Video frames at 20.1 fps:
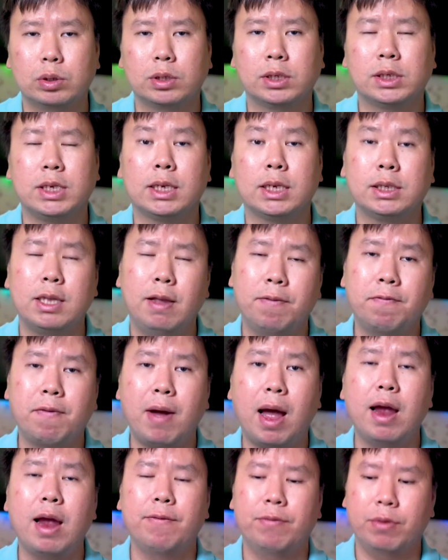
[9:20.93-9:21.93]

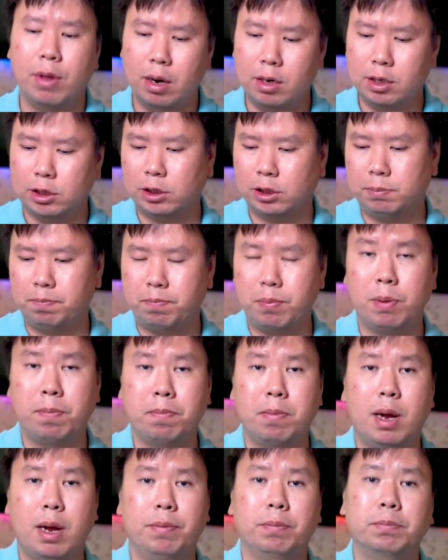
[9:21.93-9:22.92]
$65 per
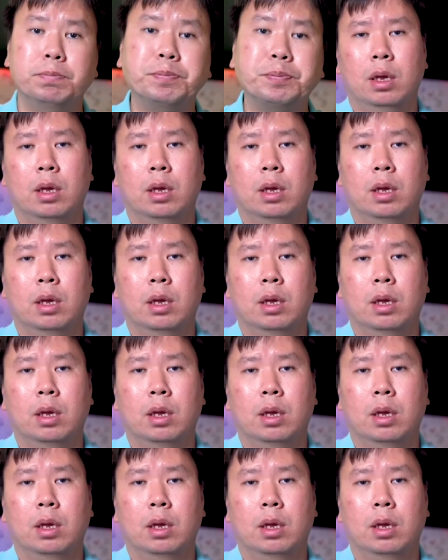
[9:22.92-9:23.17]
month.